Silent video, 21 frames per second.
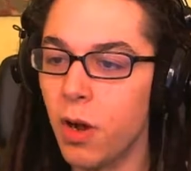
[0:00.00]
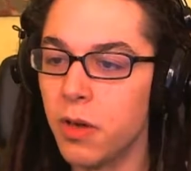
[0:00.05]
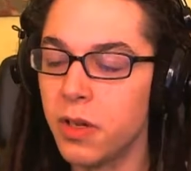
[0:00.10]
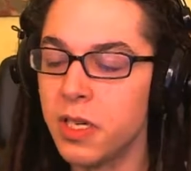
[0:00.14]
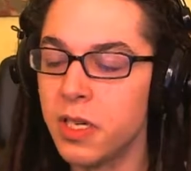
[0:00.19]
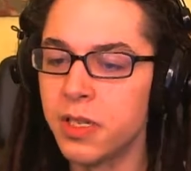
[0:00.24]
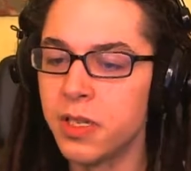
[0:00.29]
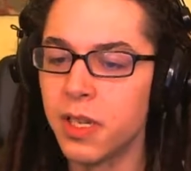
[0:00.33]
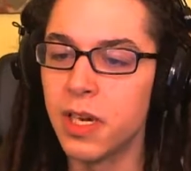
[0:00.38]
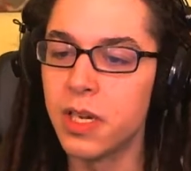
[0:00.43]

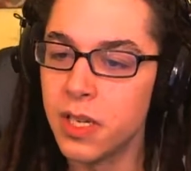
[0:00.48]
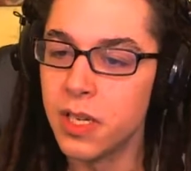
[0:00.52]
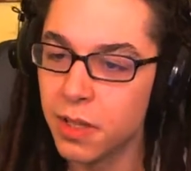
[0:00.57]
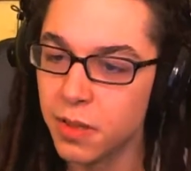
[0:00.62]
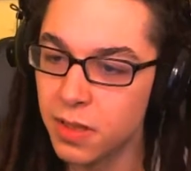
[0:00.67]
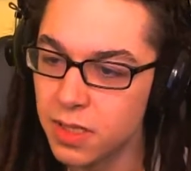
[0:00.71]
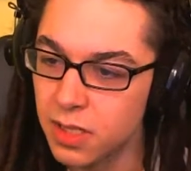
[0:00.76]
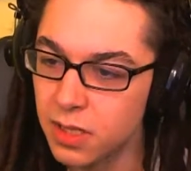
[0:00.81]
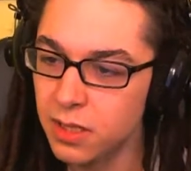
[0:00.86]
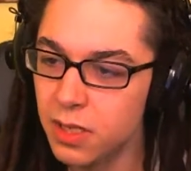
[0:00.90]
and he's going to
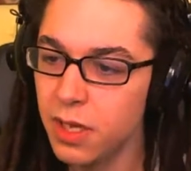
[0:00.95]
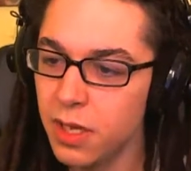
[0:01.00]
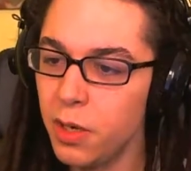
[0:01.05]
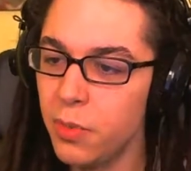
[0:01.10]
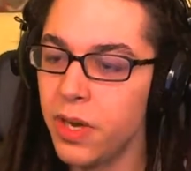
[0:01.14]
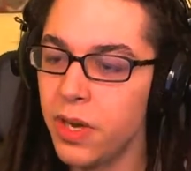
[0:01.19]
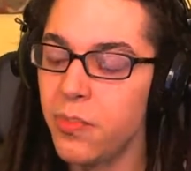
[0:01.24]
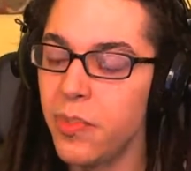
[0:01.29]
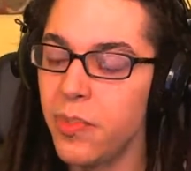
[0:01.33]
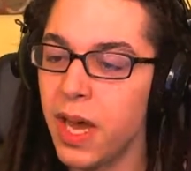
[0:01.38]
tell us a
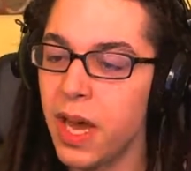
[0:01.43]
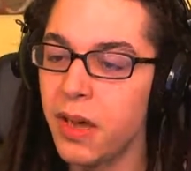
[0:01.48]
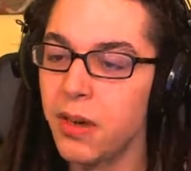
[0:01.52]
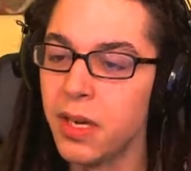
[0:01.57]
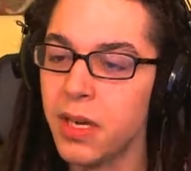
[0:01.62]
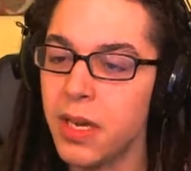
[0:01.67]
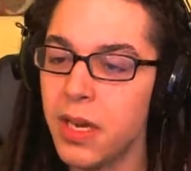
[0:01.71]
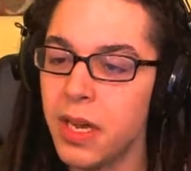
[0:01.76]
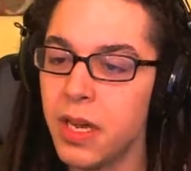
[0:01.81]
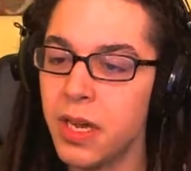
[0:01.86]
little bit
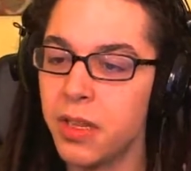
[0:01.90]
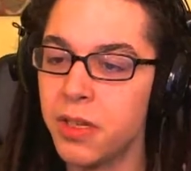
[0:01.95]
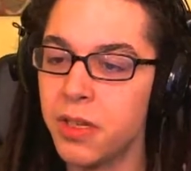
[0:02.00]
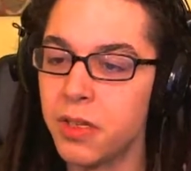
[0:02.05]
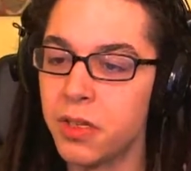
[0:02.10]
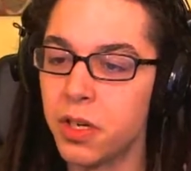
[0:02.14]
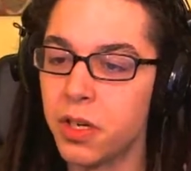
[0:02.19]
about this